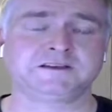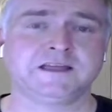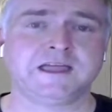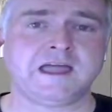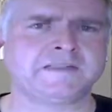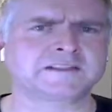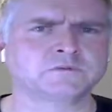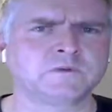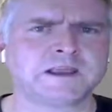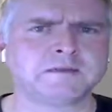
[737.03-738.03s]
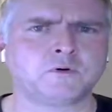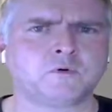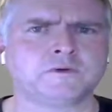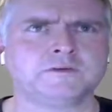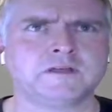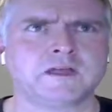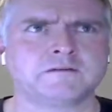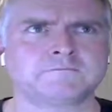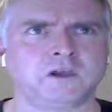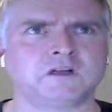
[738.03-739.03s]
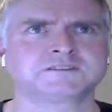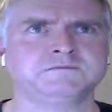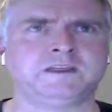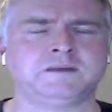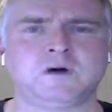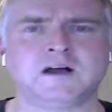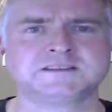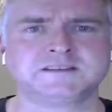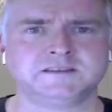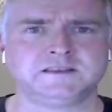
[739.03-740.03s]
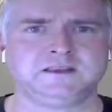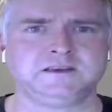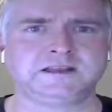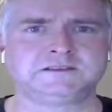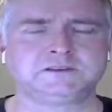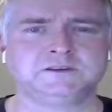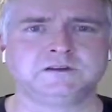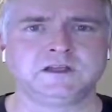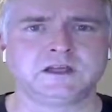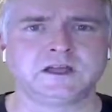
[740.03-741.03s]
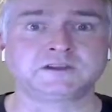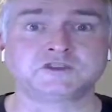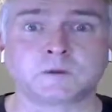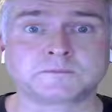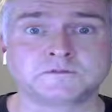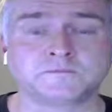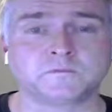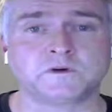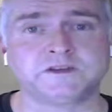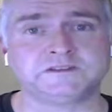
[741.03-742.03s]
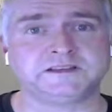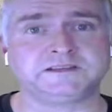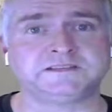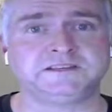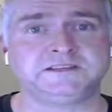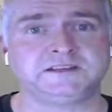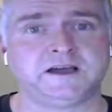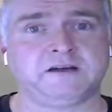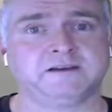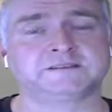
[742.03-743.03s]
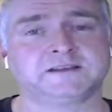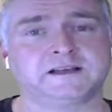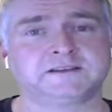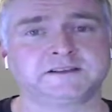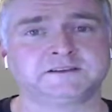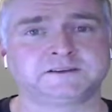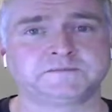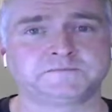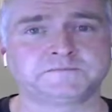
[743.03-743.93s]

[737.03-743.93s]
And that's a really important philosophy and mindset that you need to adopt when using a TGRS architecture.